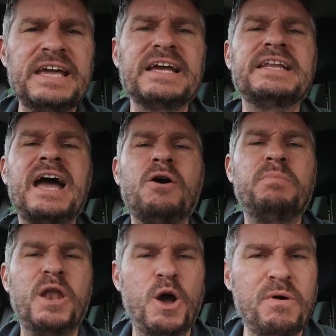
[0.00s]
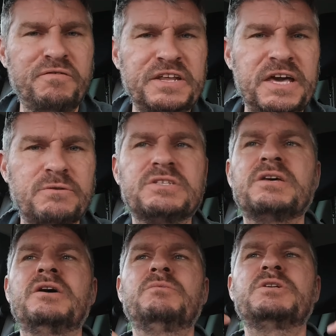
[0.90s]
link now below my videos,
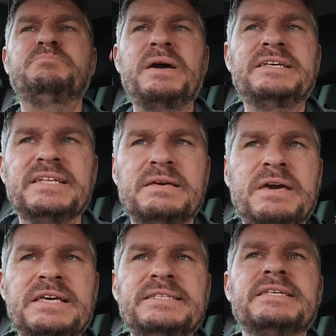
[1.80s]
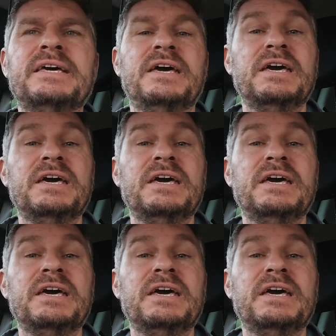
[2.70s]
which basically means